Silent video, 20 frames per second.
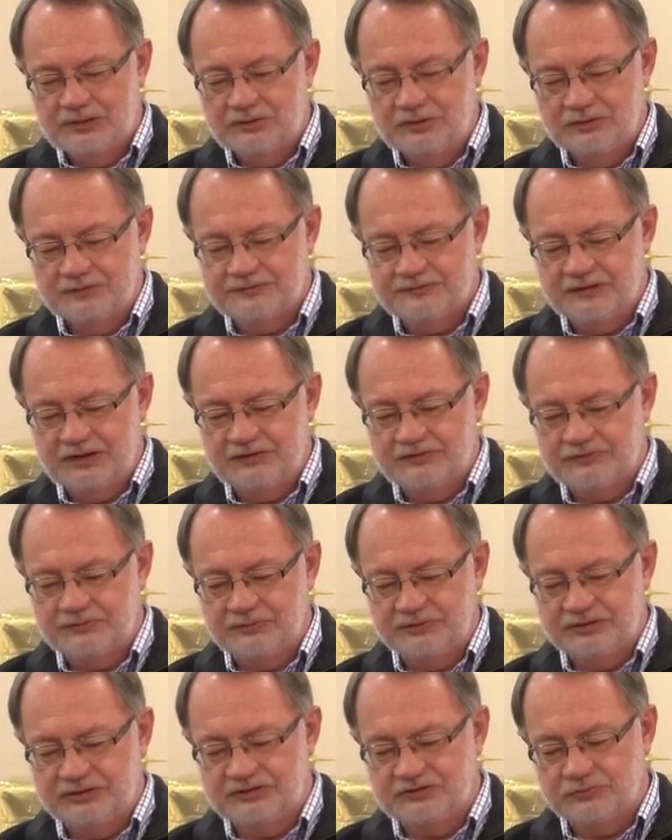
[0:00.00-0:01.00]
your
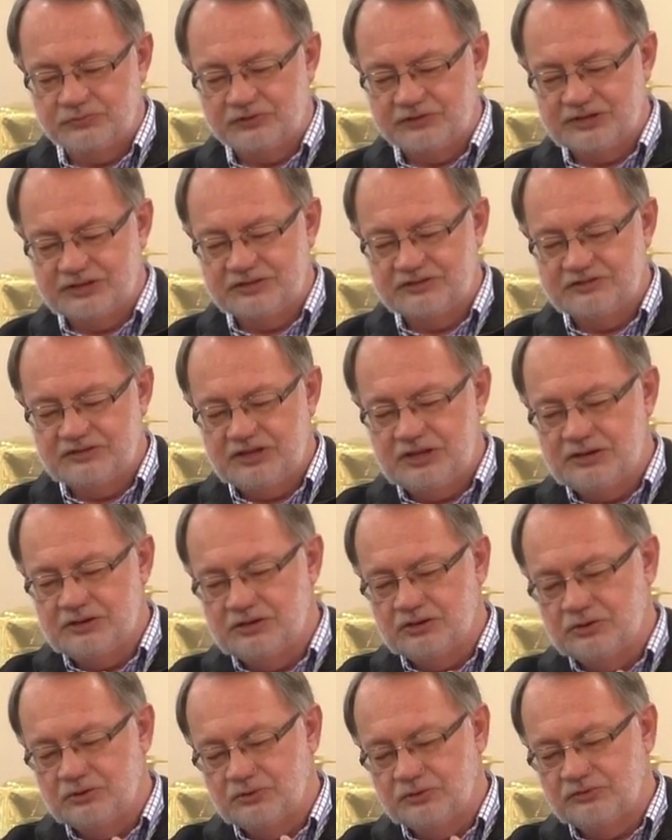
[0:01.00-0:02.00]
faithfulness will
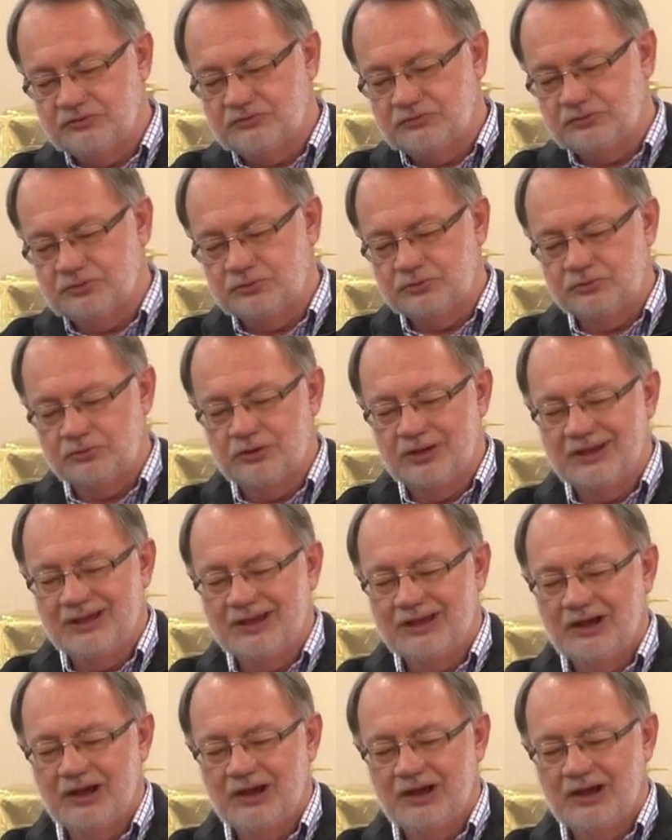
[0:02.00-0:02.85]
continue through